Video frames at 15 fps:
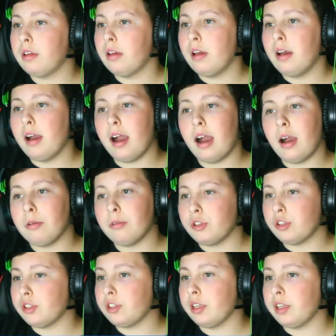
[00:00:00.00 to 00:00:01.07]
I'll
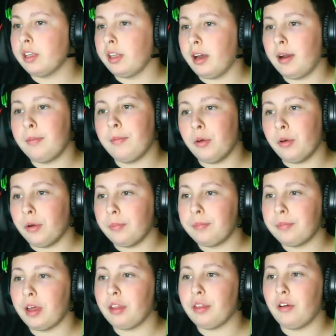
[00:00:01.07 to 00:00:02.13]
just say that. No,
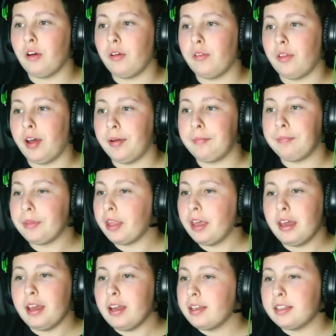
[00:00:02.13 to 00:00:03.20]
I thought that.
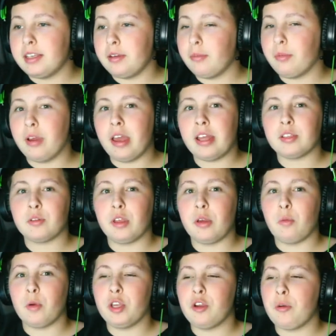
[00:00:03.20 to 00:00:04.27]
See, it's like
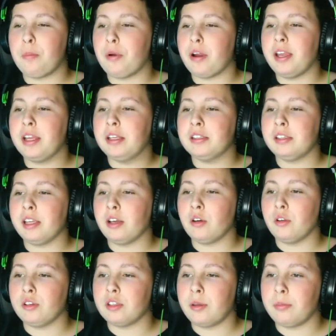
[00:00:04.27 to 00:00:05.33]
when your brain's like
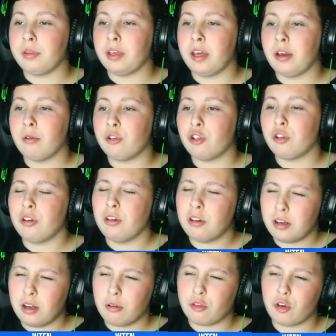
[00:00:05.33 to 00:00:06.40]
on something else, you go, oh,
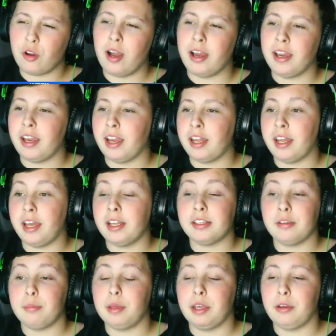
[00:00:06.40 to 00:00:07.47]
I'll try it, and it ends
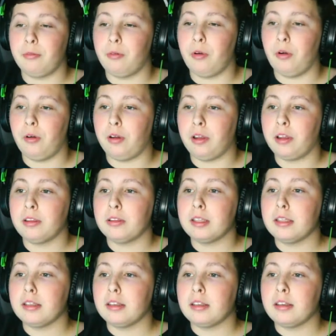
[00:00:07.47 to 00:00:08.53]
up being wrong.
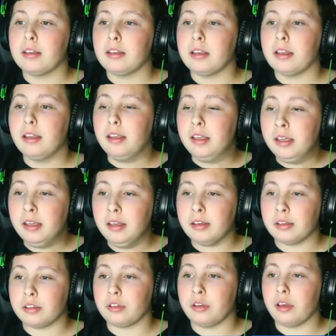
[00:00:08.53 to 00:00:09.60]

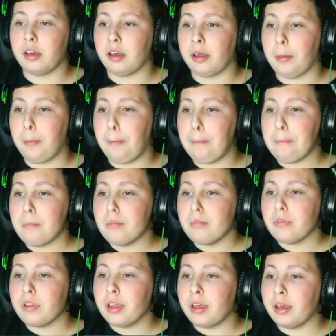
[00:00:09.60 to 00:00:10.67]
So yeah,
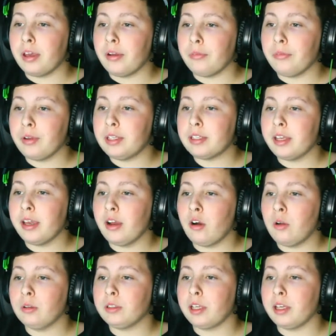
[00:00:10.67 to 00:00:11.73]
reset
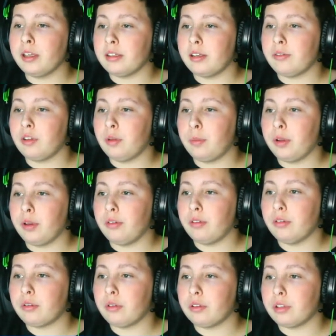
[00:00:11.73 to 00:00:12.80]
all tests after the period of
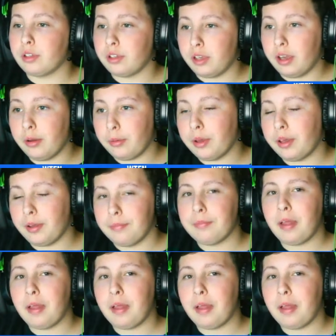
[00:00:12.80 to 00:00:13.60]
discussion. Yeah, okay.